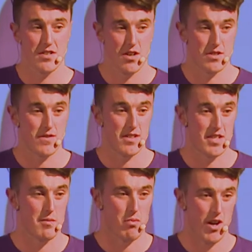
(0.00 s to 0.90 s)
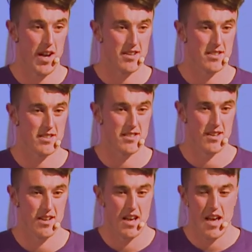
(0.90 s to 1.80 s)
in those fintech products?
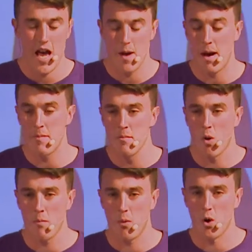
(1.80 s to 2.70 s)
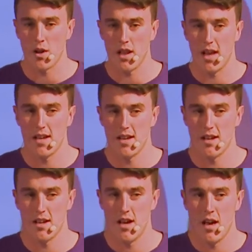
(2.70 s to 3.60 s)
And maybe more importantly,
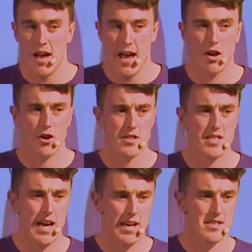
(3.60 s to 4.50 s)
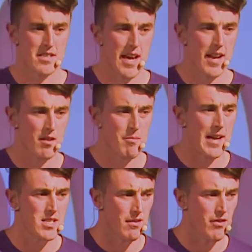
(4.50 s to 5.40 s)
how good is their understanding of
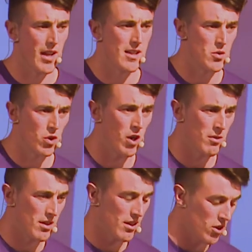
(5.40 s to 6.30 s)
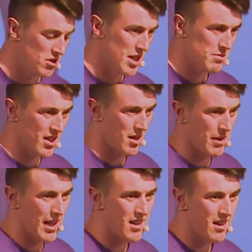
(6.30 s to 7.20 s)
basic financial concepts going to
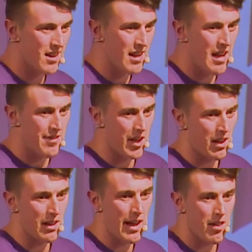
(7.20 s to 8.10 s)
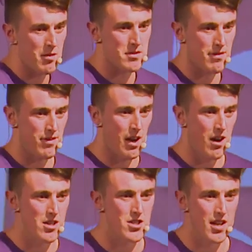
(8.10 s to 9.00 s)
be that will allow them to
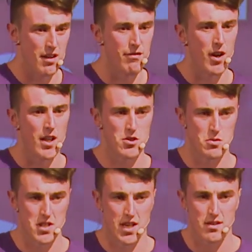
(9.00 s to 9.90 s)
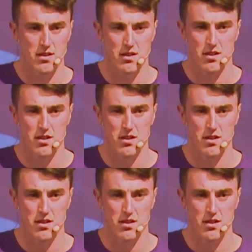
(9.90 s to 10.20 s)
flourish in a financial sense?